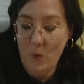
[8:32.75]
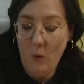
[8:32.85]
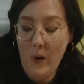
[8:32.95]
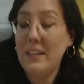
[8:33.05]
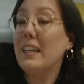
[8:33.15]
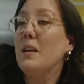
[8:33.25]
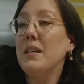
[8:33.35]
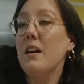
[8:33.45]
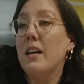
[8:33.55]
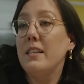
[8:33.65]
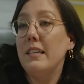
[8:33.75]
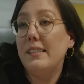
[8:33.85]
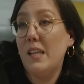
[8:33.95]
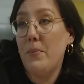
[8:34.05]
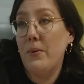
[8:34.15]
When Kim and Kanye
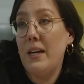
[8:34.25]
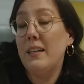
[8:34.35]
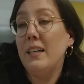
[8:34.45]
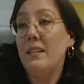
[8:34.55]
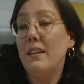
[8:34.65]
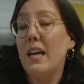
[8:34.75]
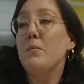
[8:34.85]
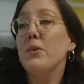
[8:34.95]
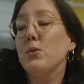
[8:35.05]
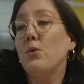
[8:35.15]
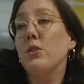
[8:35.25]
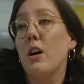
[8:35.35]
separated, Amber's old